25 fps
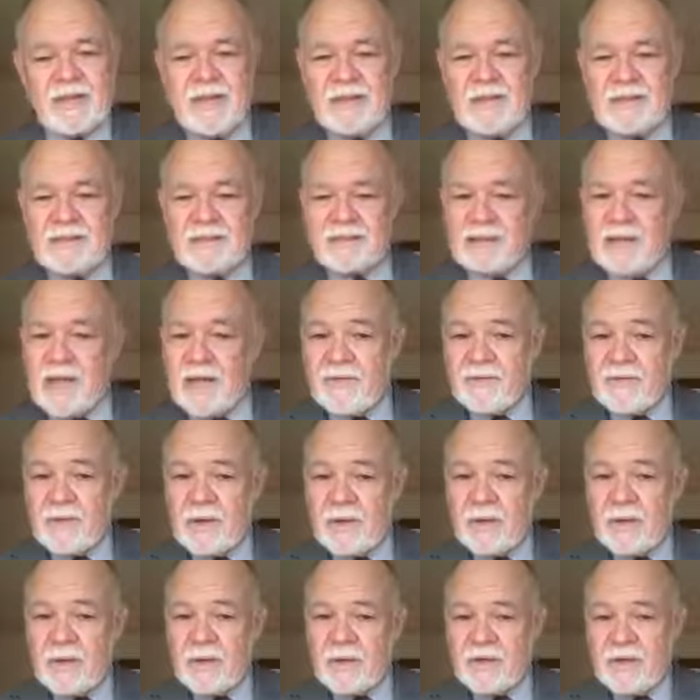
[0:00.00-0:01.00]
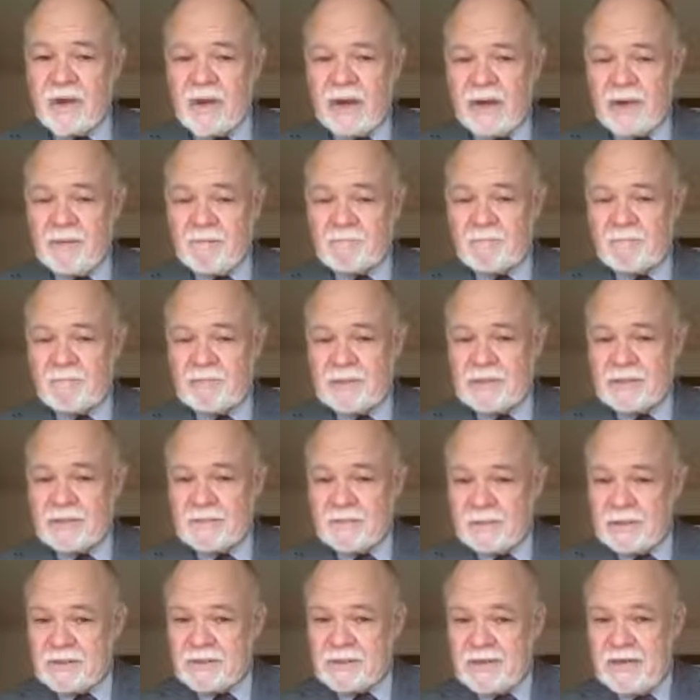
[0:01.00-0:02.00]
It's not the only time, as
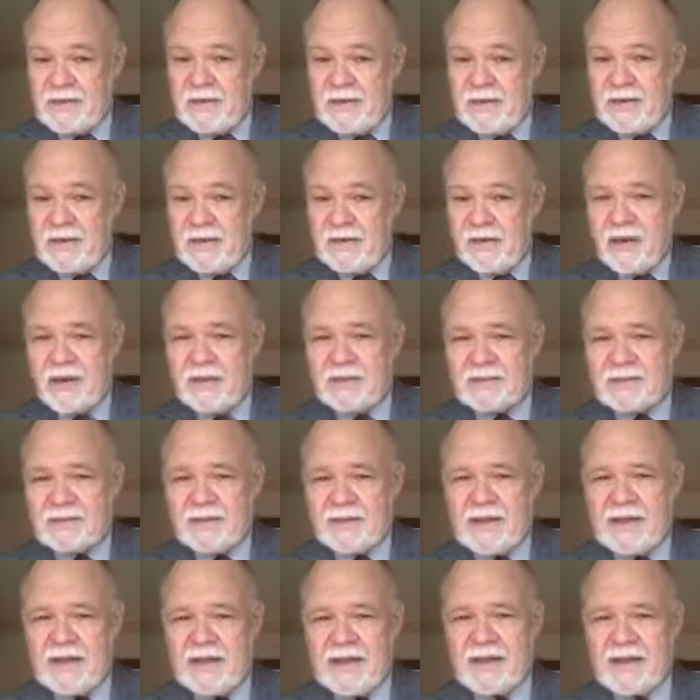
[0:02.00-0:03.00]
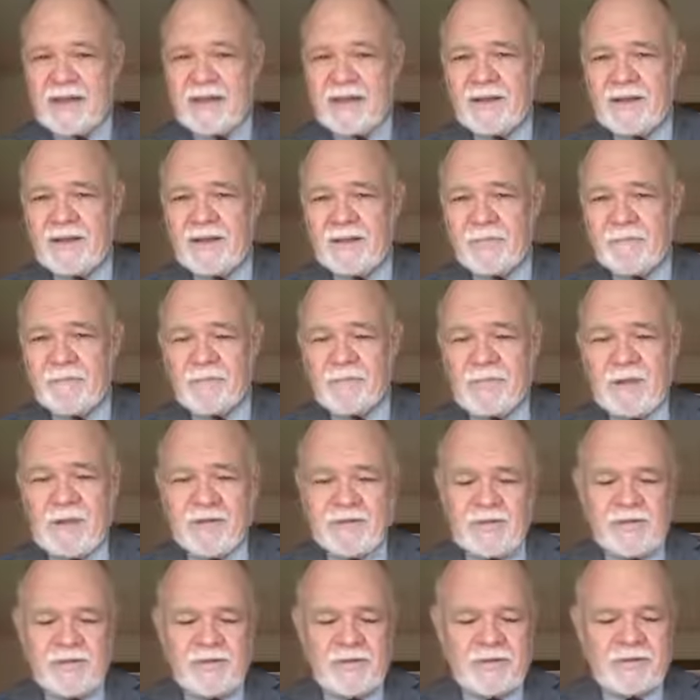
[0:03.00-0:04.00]
we'll see later on today,
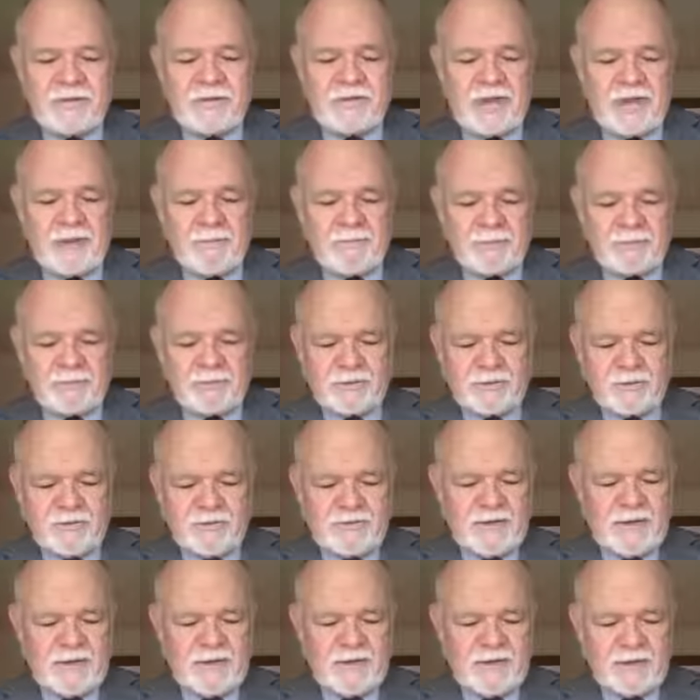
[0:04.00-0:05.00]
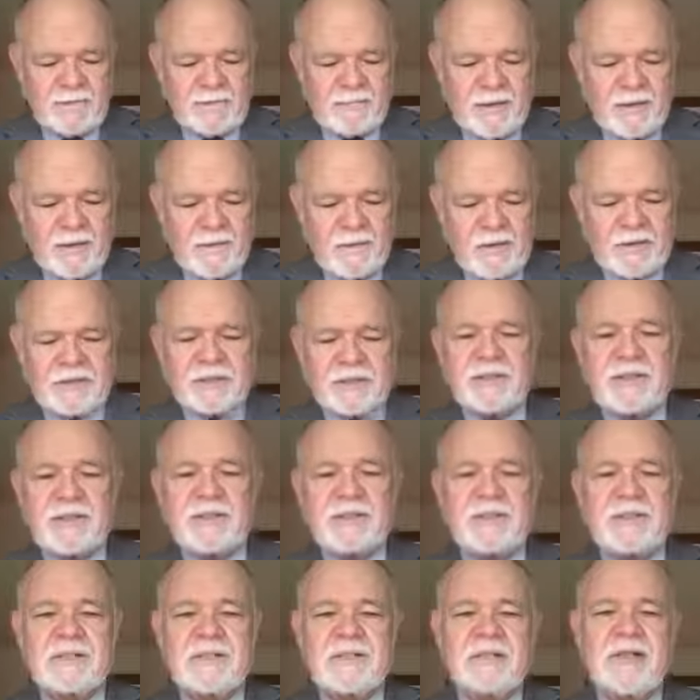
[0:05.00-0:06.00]
that the disciples are offended by what
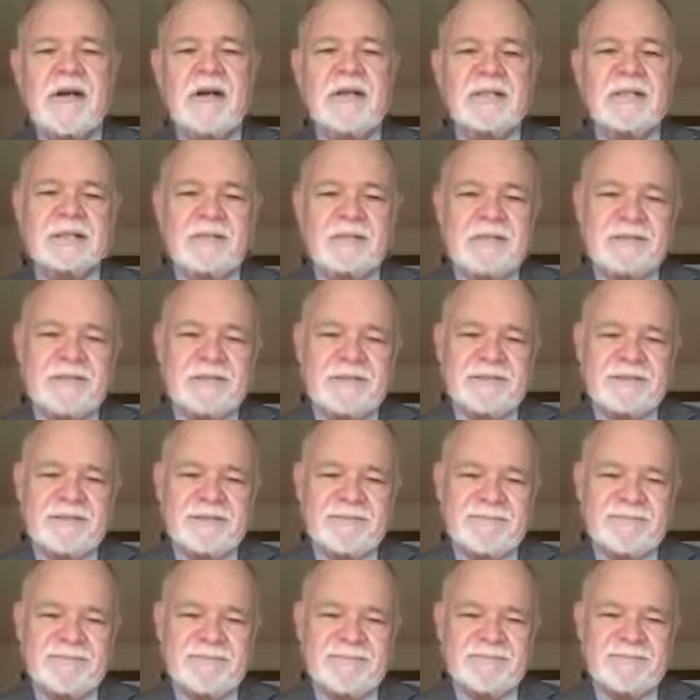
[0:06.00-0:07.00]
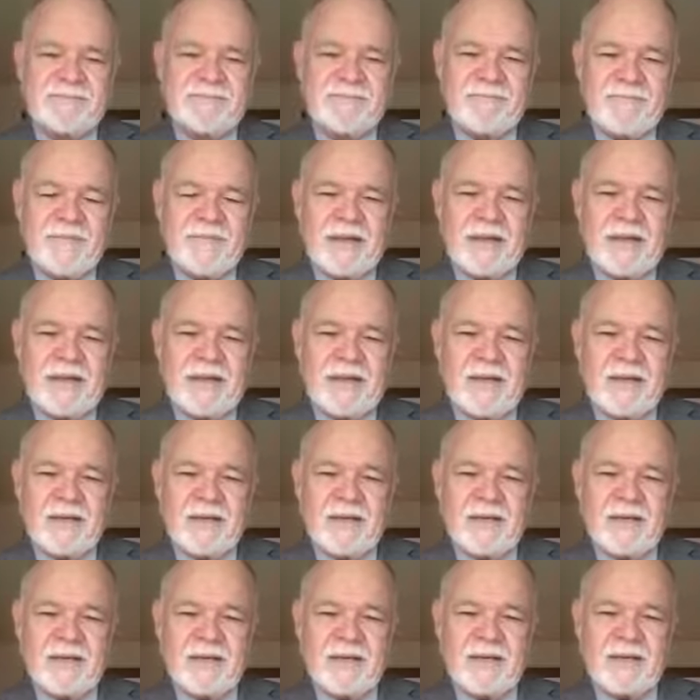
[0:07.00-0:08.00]
Jesus does.
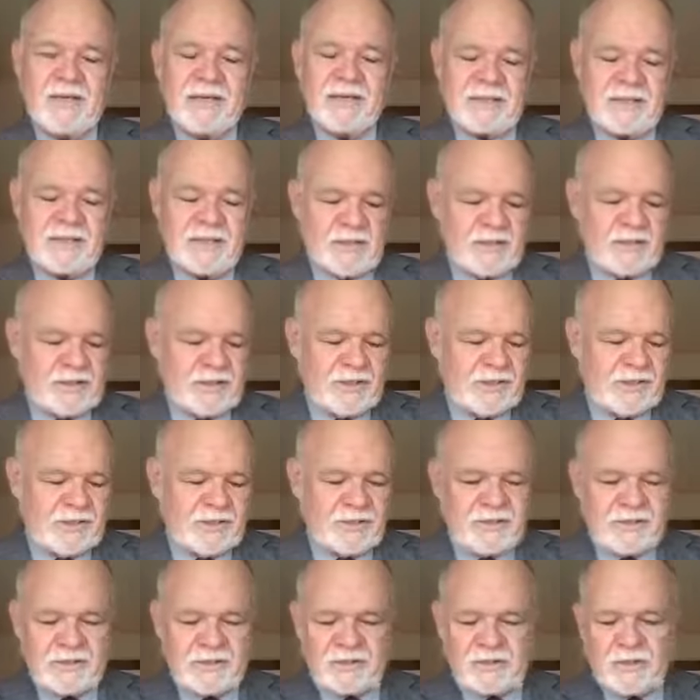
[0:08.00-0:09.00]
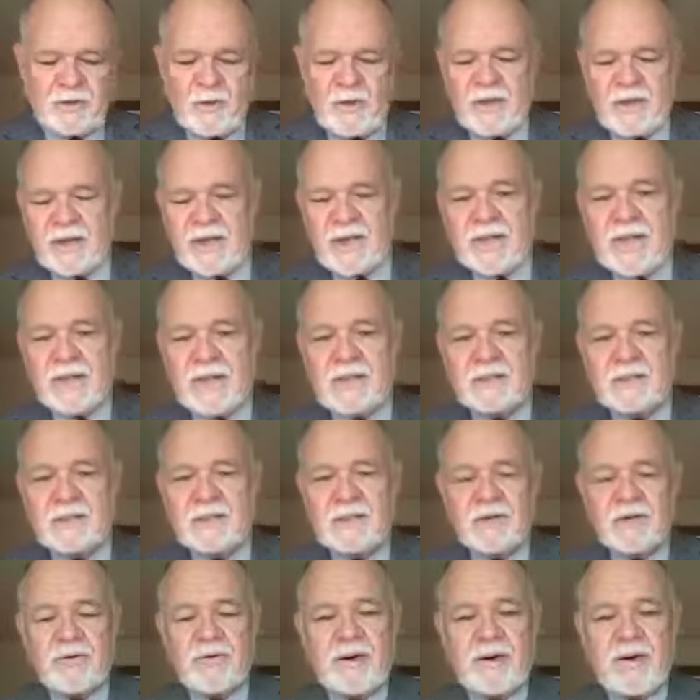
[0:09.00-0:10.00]
You see, Jesus is going against
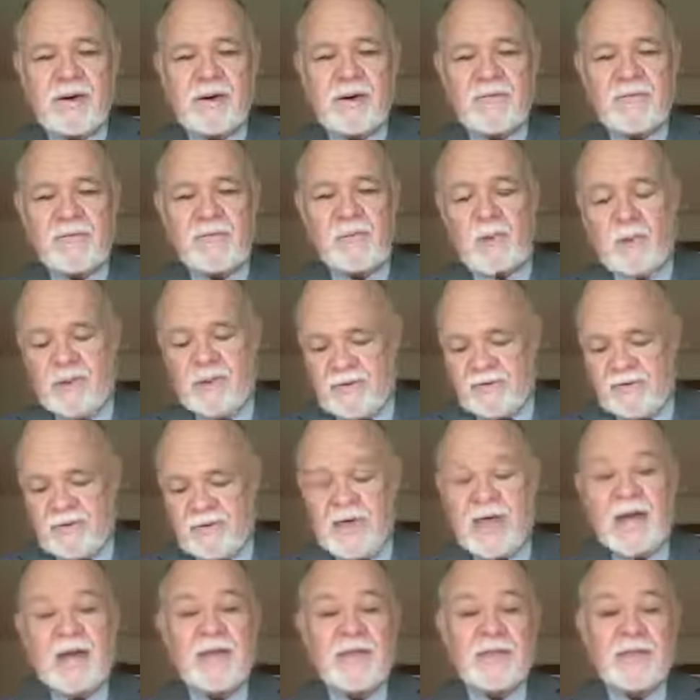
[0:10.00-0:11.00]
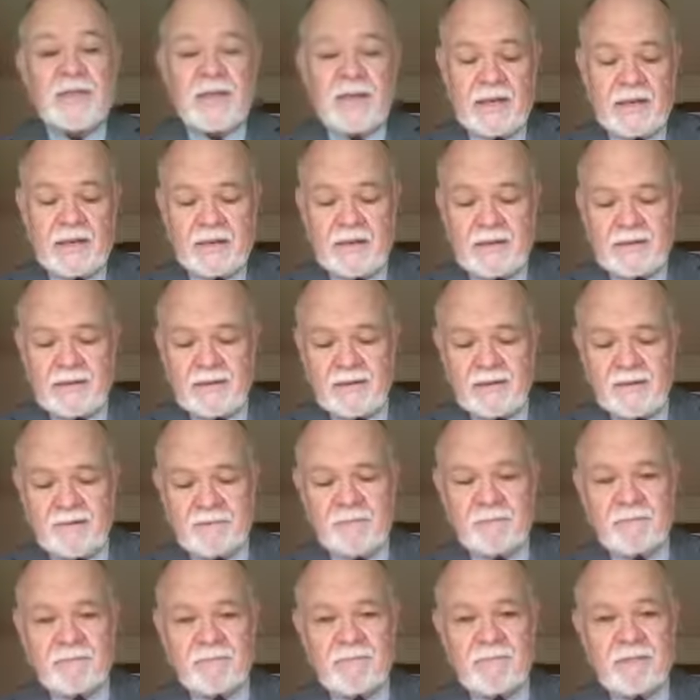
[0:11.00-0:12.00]
the grain of what they think
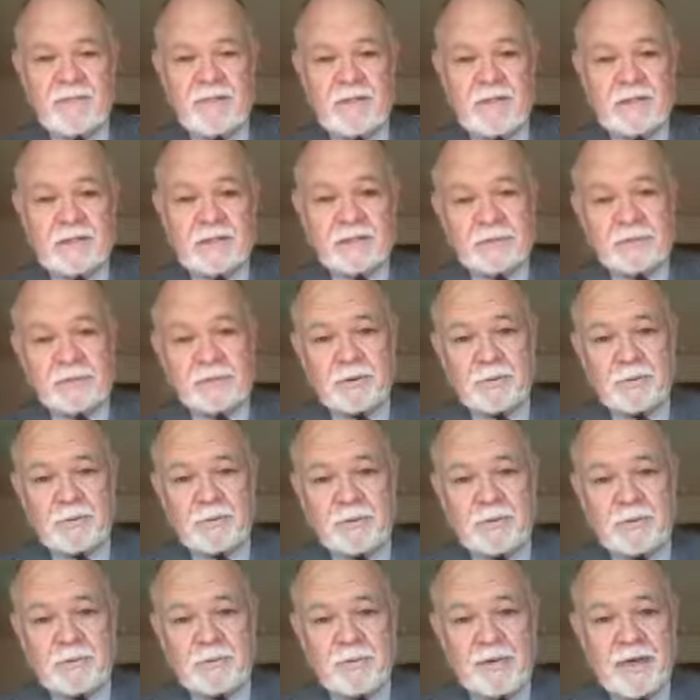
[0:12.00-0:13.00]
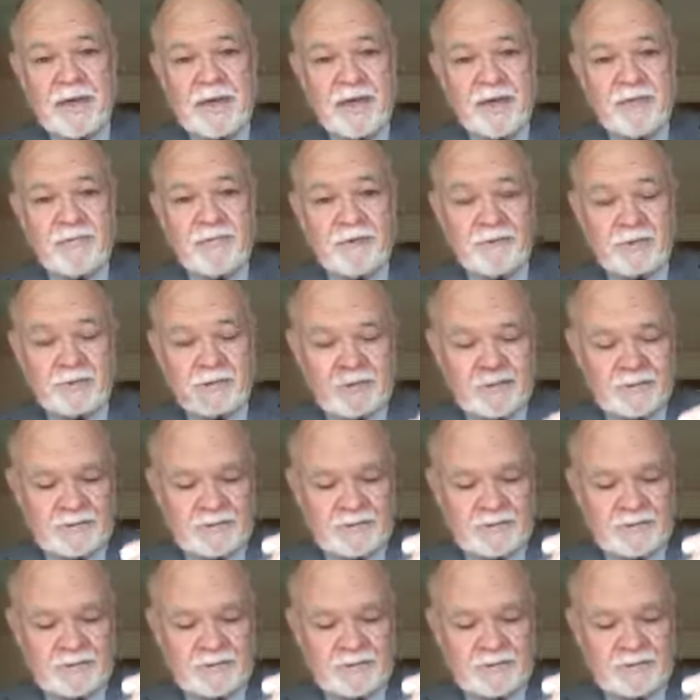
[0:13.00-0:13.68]
is appropriate behavior.